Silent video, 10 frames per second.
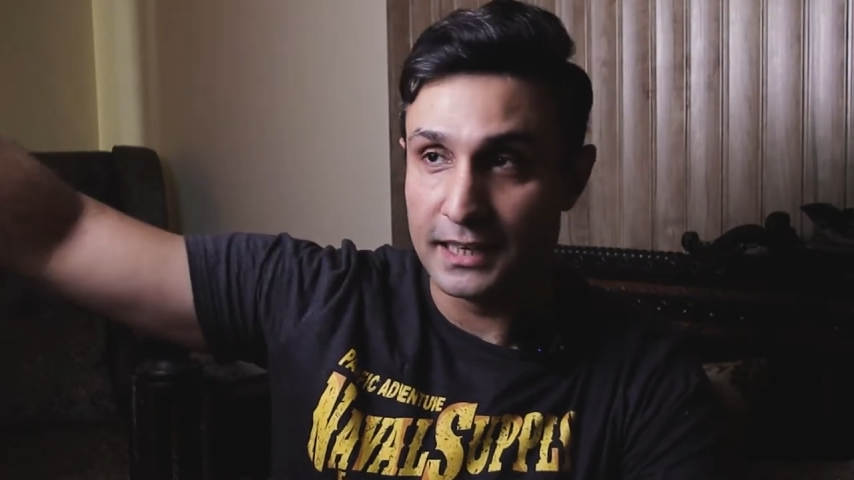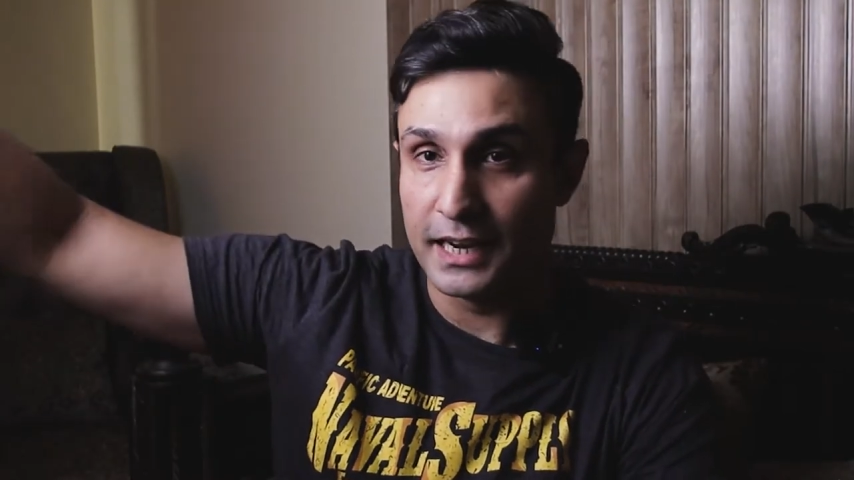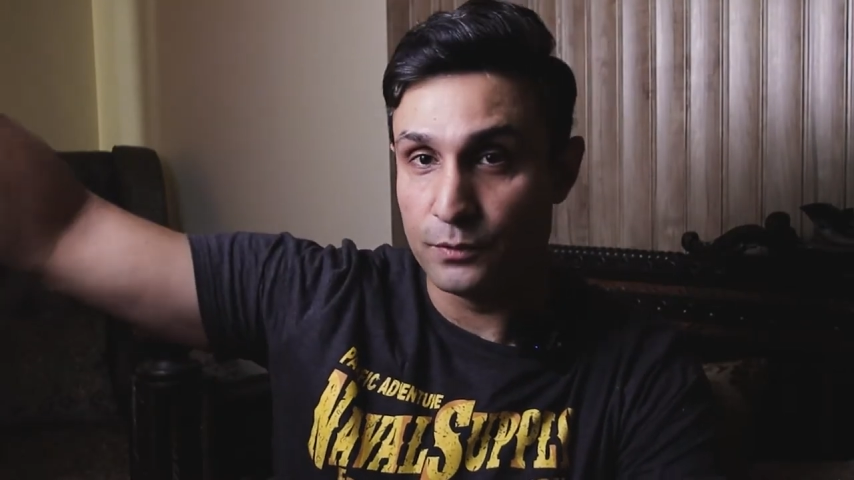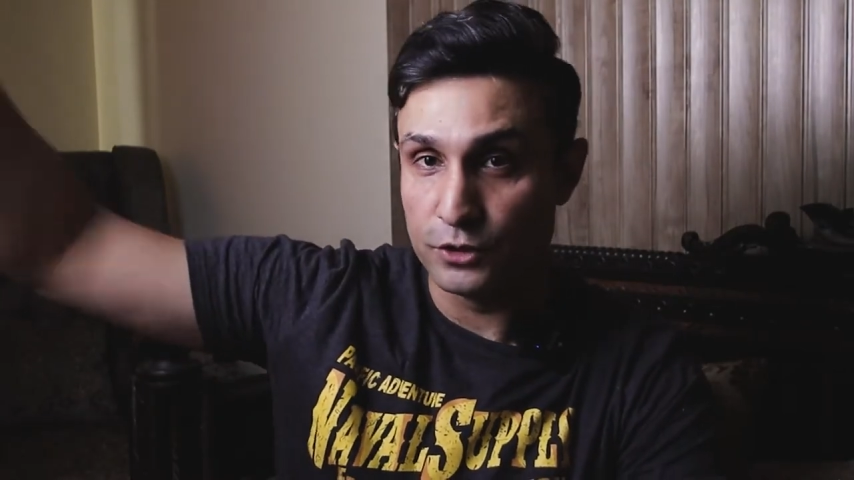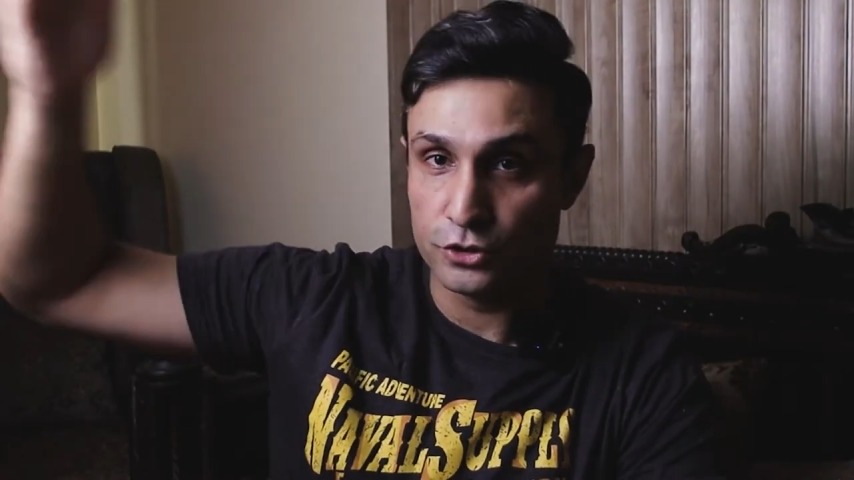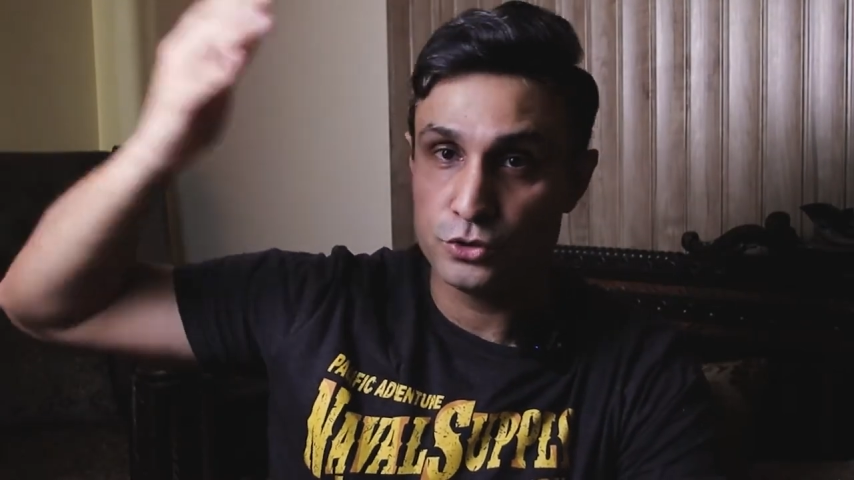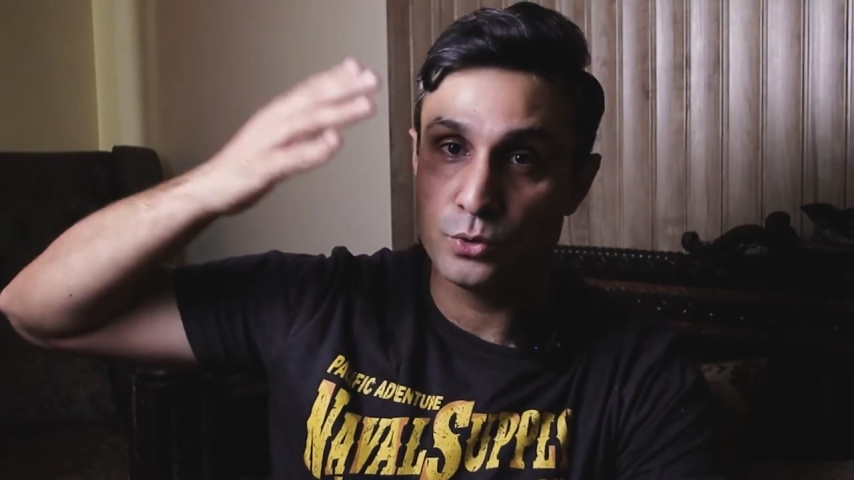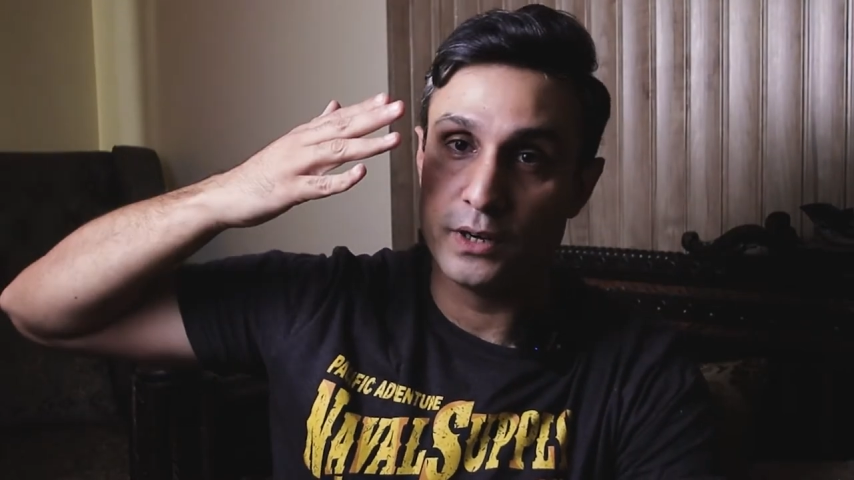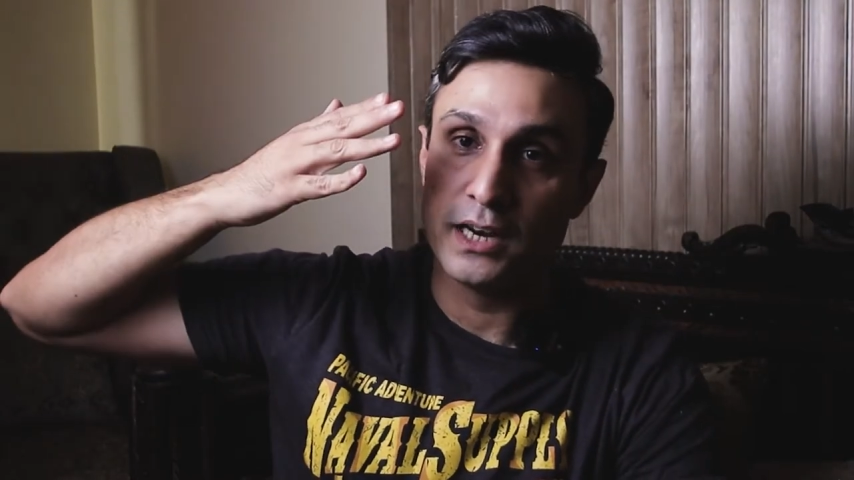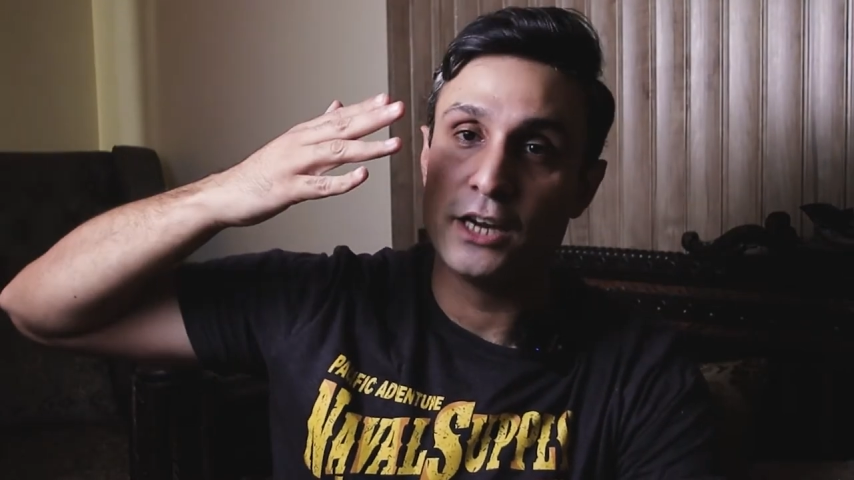light which is
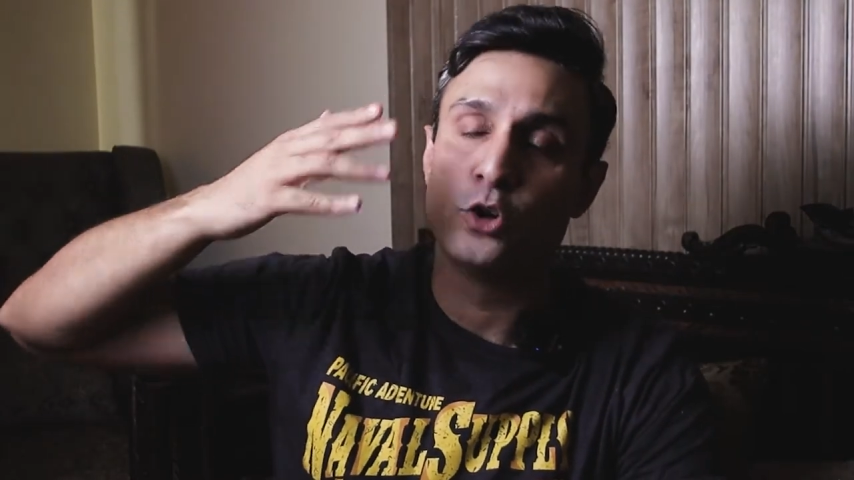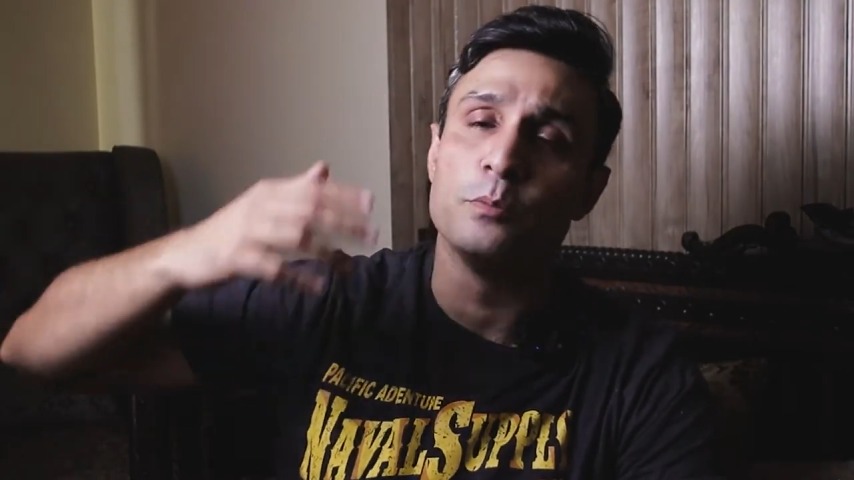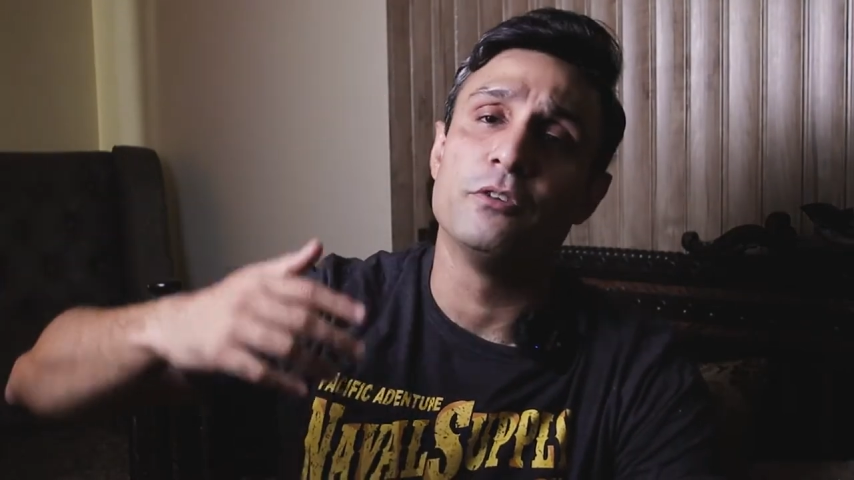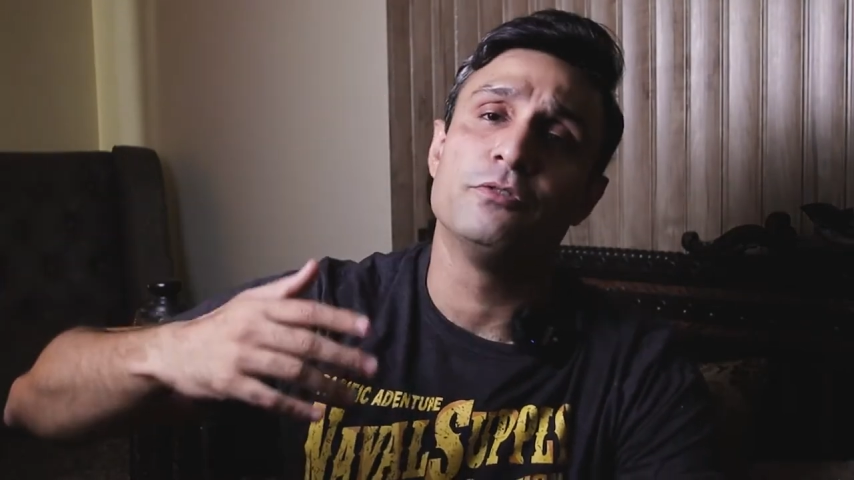throwing light on my